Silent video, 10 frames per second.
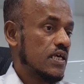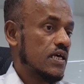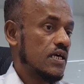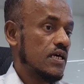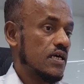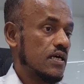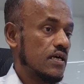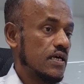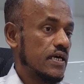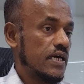
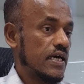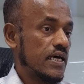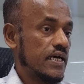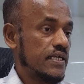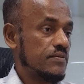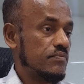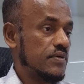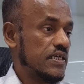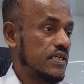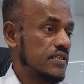and
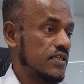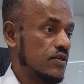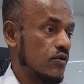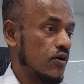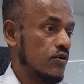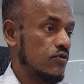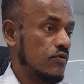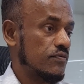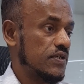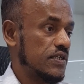making the record
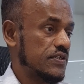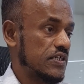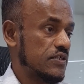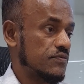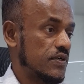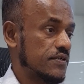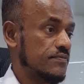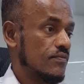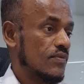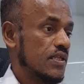of the research work.
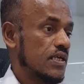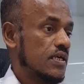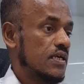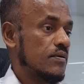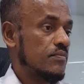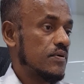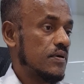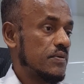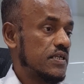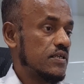
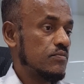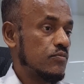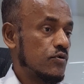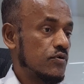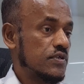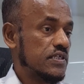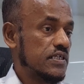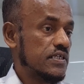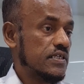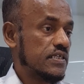But in
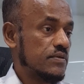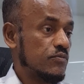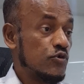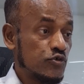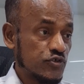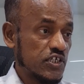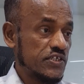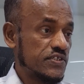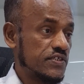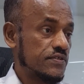most
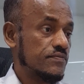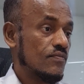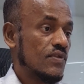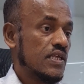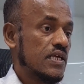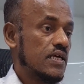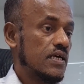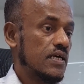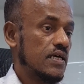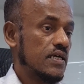cases,
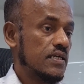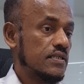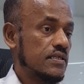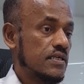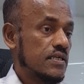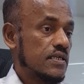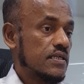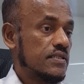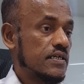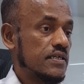uh,
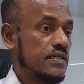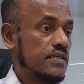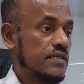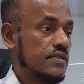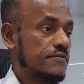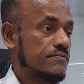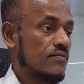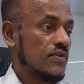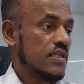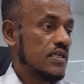the,
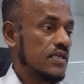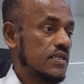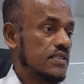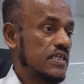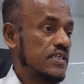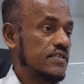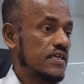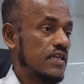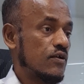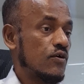there is
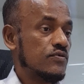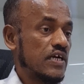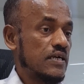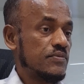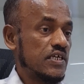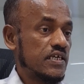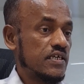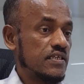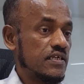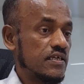a long time
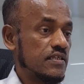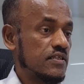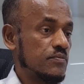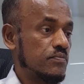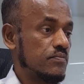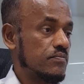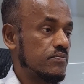taken in